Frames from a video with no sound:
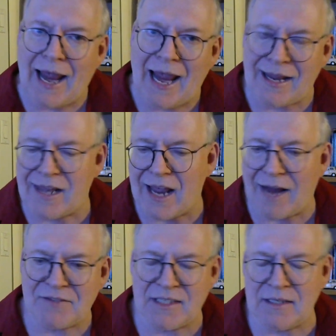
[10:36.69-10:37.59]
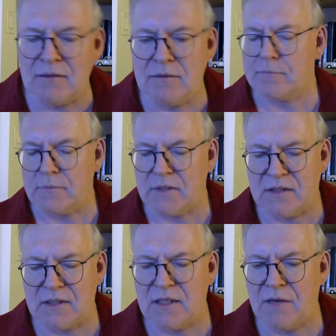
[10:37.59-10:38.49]
and I've seen
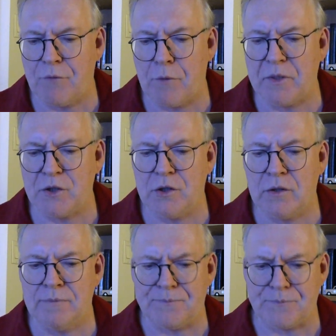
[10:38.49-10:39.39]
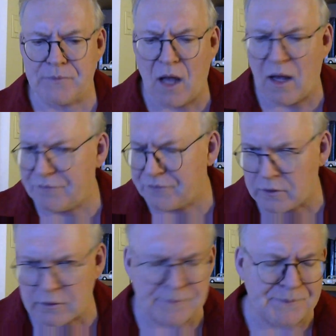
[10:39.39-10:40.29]
this information
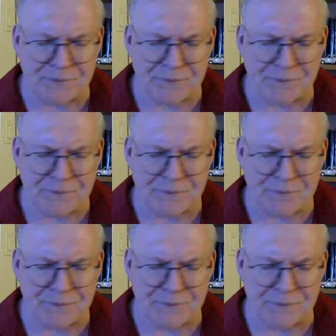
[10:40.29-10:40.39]
often